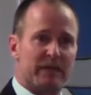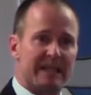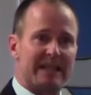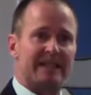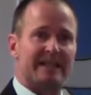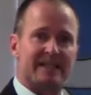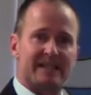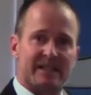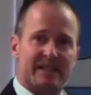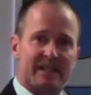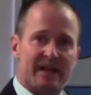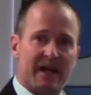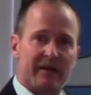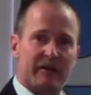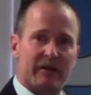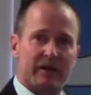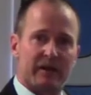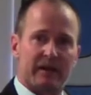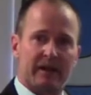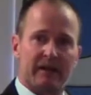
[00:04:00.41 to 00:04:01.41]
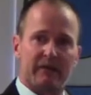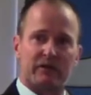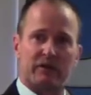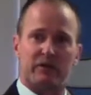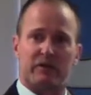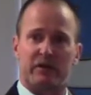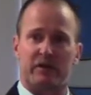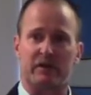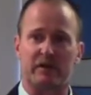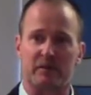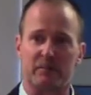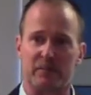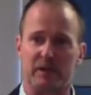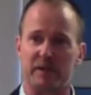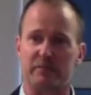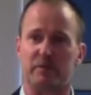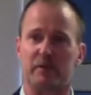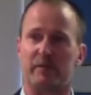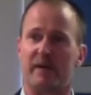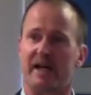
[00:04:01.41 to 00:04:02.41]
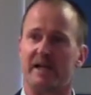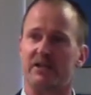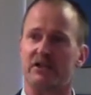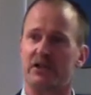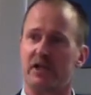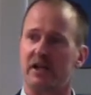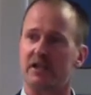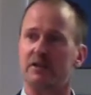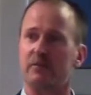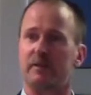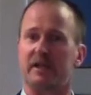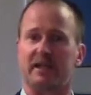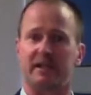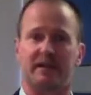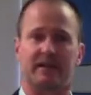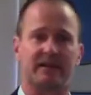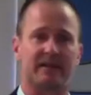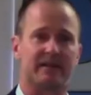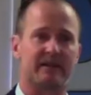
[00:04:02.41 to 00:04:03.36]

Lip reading: being discovered for fear that people might judge me.